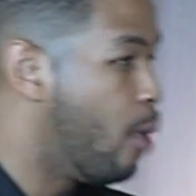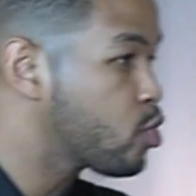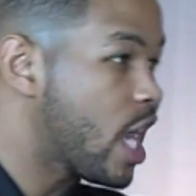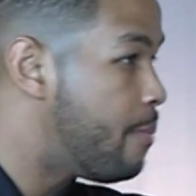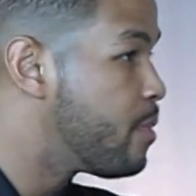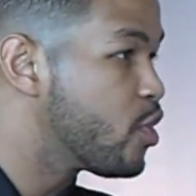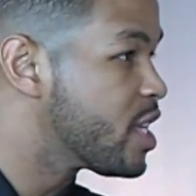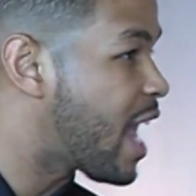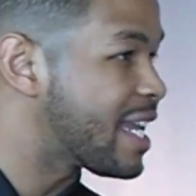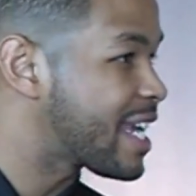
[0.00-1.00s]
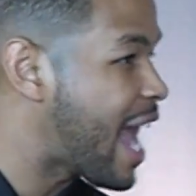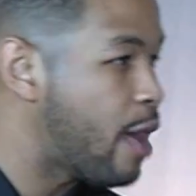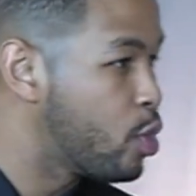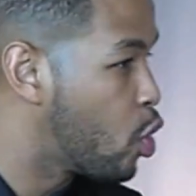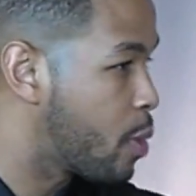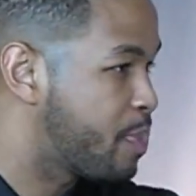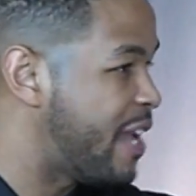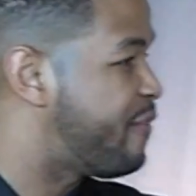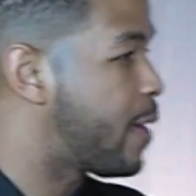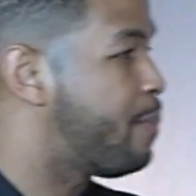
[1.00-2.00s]
multi-million-dollar guy, went on to play
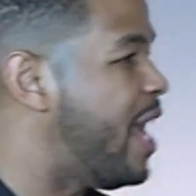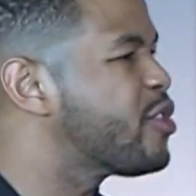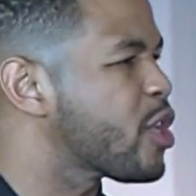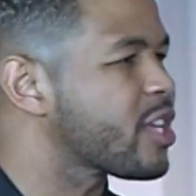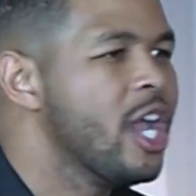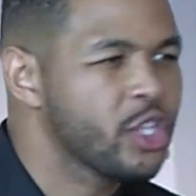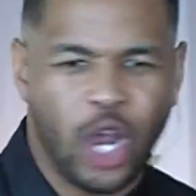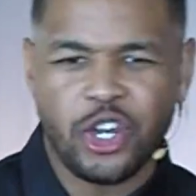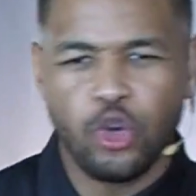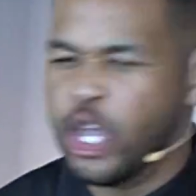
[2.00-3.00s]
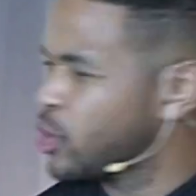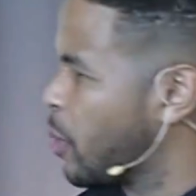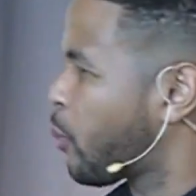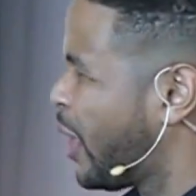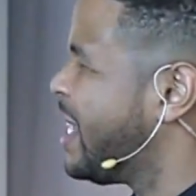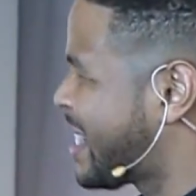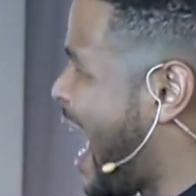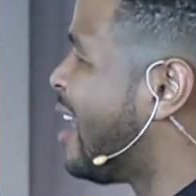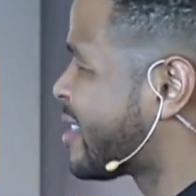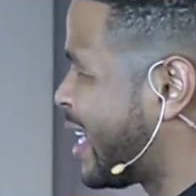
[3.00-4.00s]
for the Patriots. So I knew he was a pretty
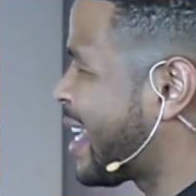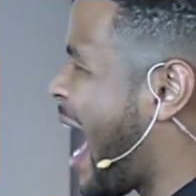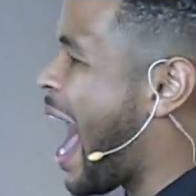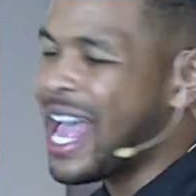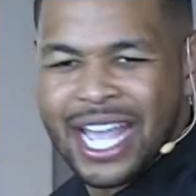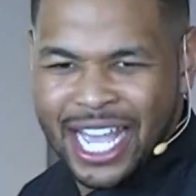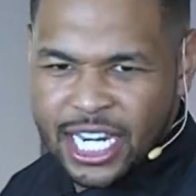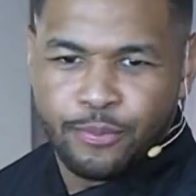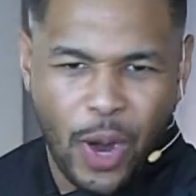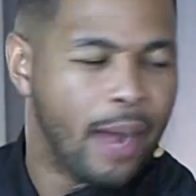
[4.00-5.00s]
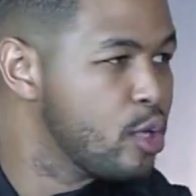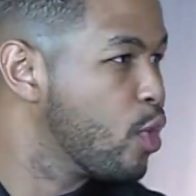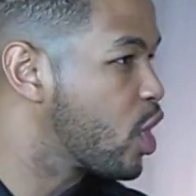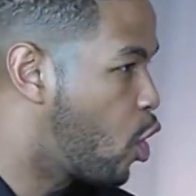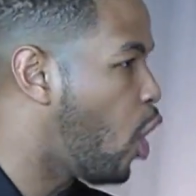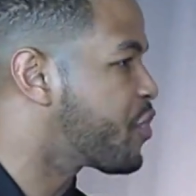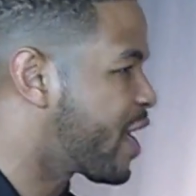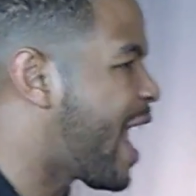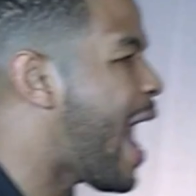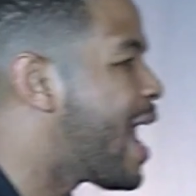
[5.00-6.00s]
talented guy, and he probably would have caught the
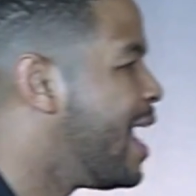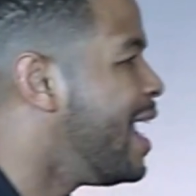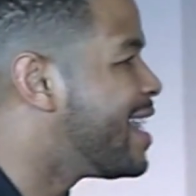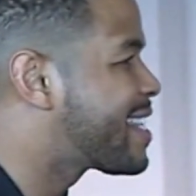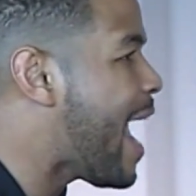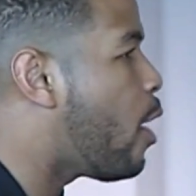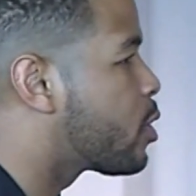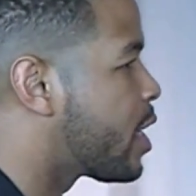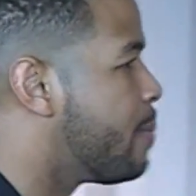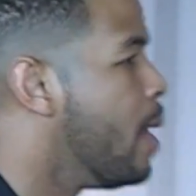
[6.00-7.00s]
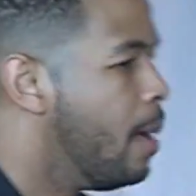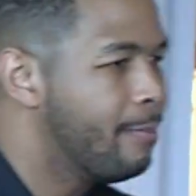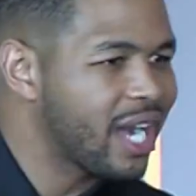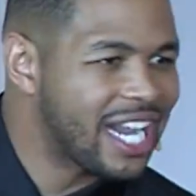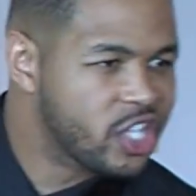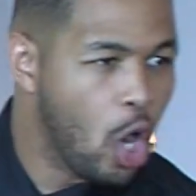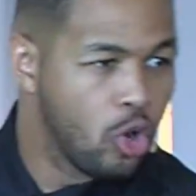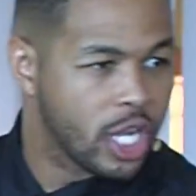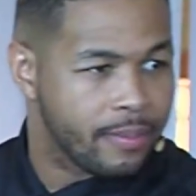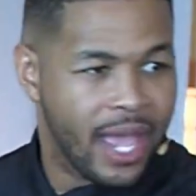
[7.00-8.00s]
guy and tackled him. But I
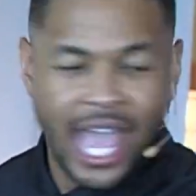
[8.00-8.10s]
told him,